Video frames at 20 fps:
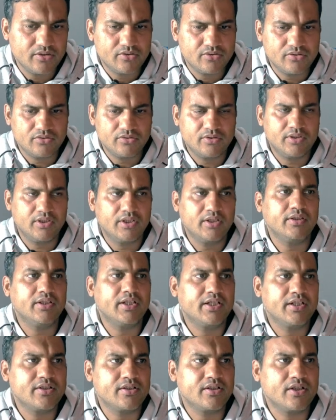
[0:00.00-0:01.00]
So
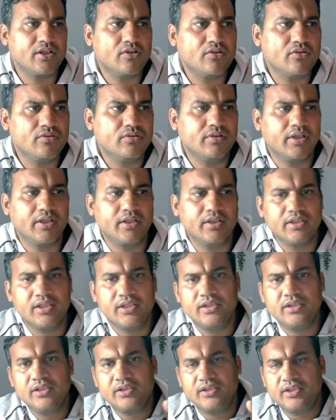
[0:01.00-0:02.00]
that is how. And
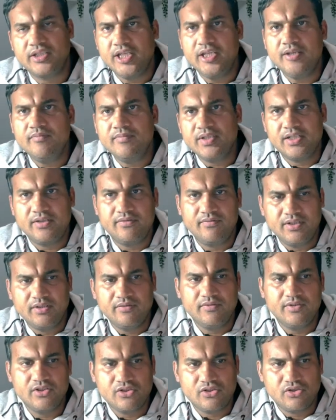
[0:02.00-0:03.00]
then the theme that we
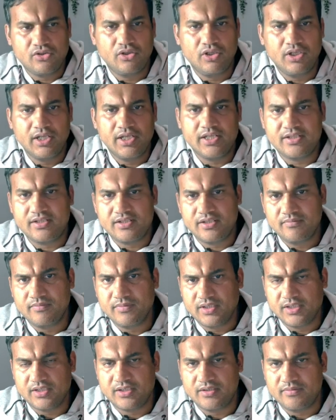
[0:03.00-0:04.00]
have installed has
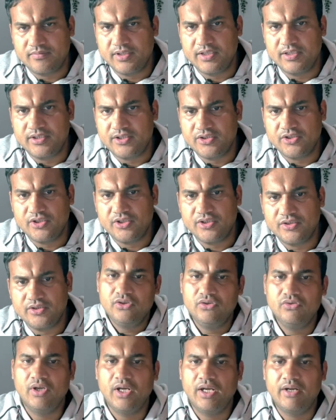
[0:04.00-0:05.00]
some customizations.
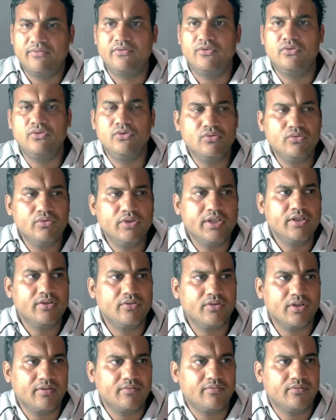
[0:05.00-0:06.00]
You have to do it.
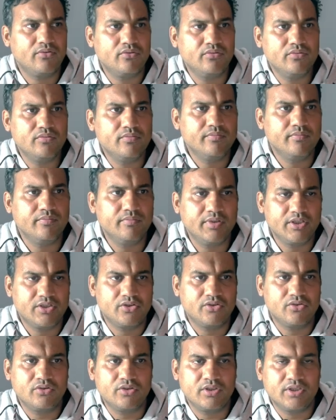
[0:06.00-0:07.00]
You have to make
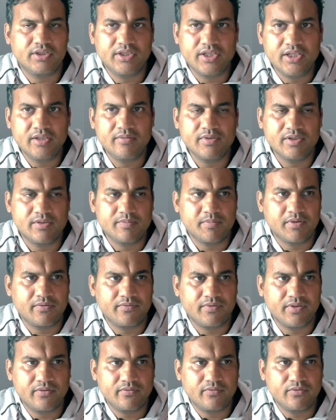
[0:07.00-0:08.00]
sure the theme is
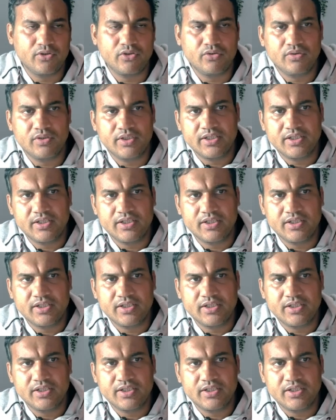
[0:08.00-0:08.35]
perfect for you.